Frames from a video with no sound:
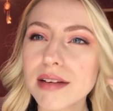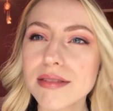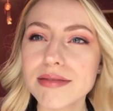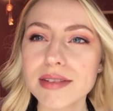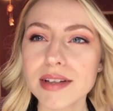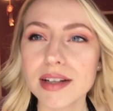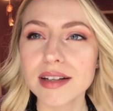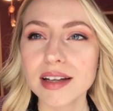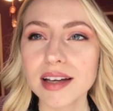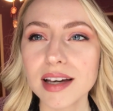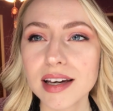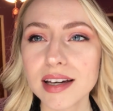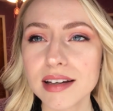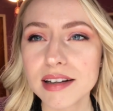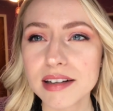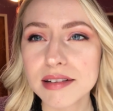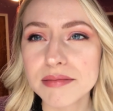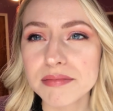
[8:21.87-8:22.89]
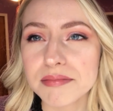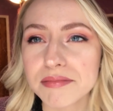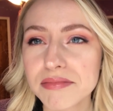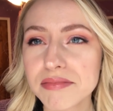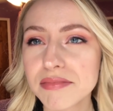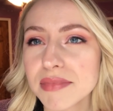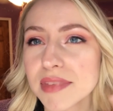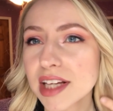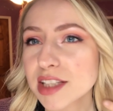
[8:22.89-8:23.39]
I feel like
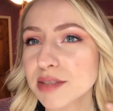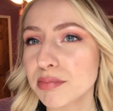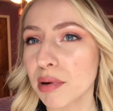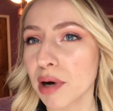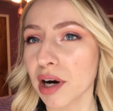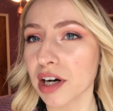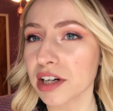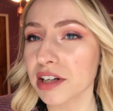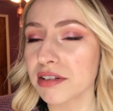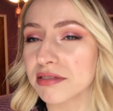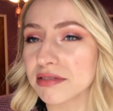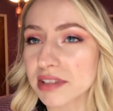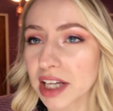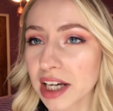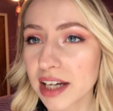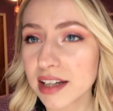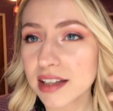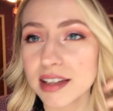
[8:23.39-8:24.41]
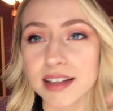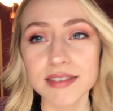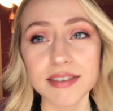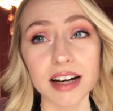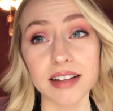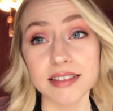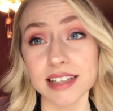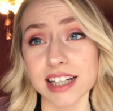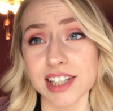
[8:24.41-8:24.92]
that's part of like the
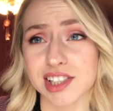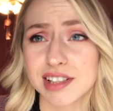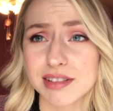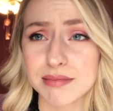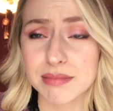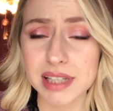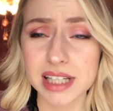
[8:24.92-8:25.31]
foundation